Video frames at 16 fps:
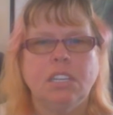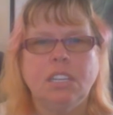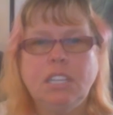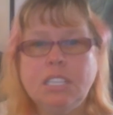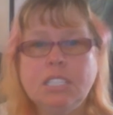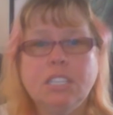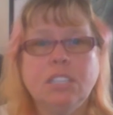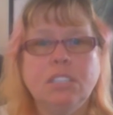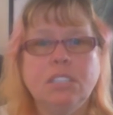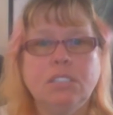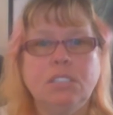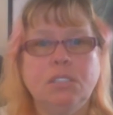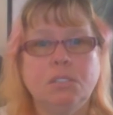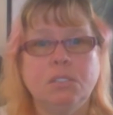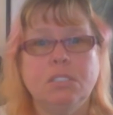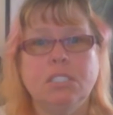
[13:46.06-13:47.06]
These are
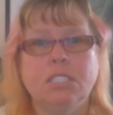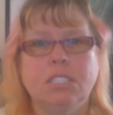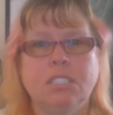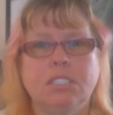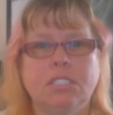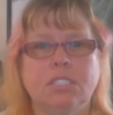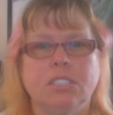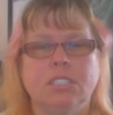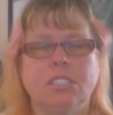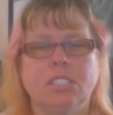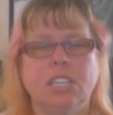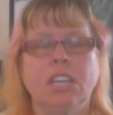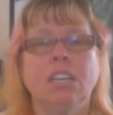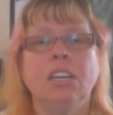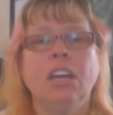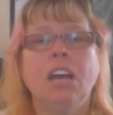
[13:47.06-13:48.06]
your
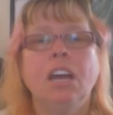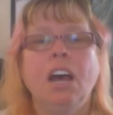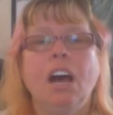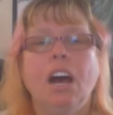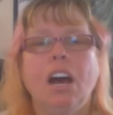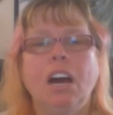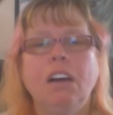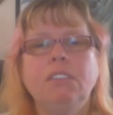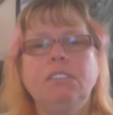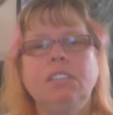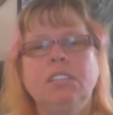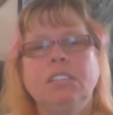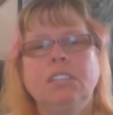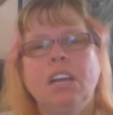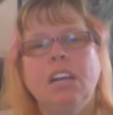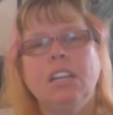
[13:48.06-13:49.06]
decisions. And
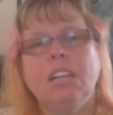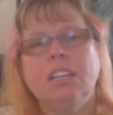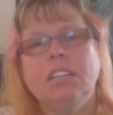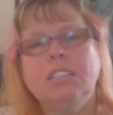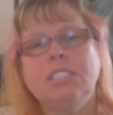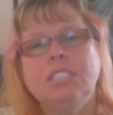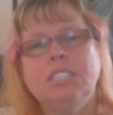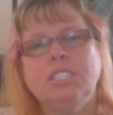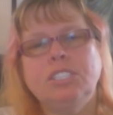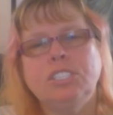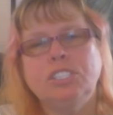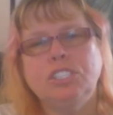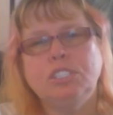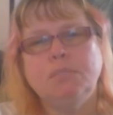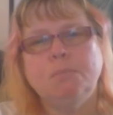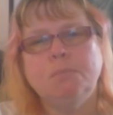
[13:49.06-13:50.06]
often the
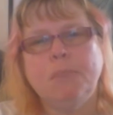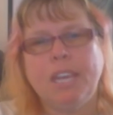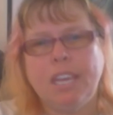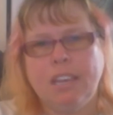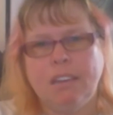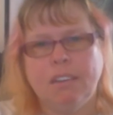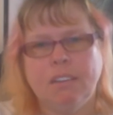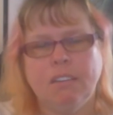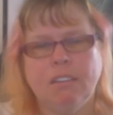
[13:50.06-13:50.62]
decisions you make